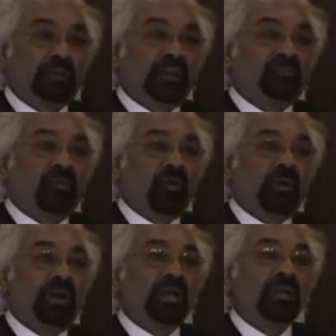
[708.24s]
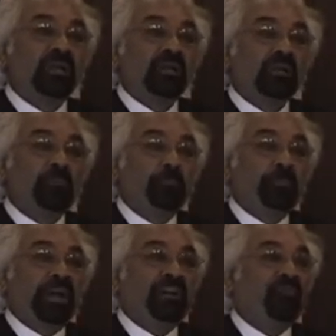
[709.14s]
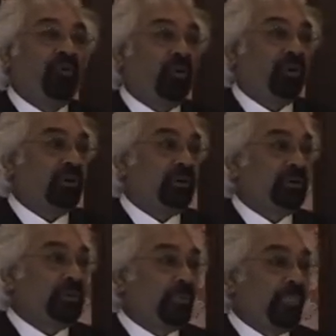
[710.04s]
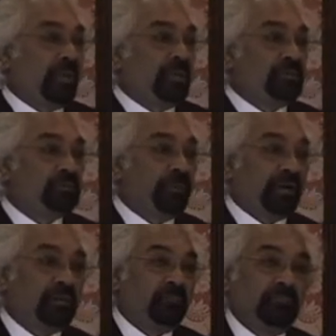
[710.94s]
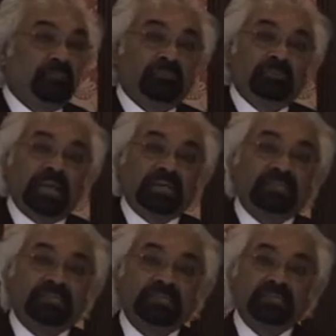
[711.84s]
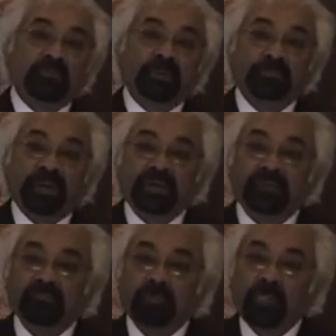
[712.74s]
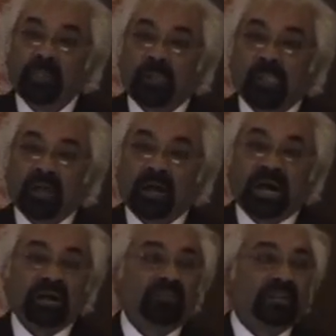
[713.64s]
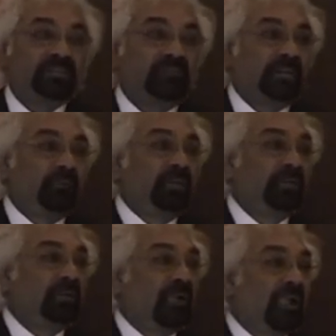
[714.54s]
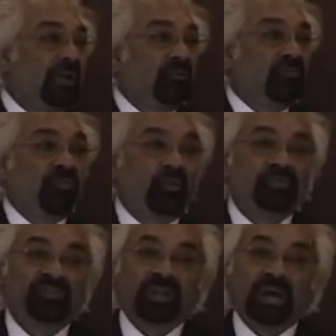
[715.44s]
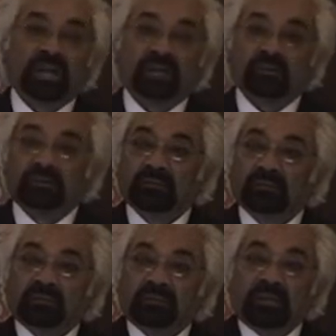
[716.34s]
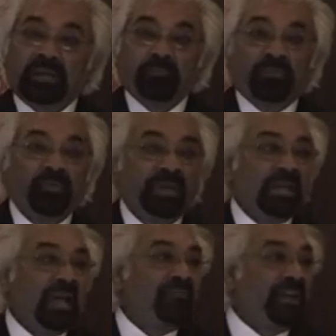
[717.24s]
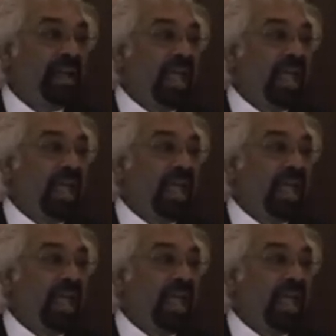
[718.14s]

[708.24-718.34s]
that's already paid for. Spectrum licenses have been paid, hardware is available, phones are improving every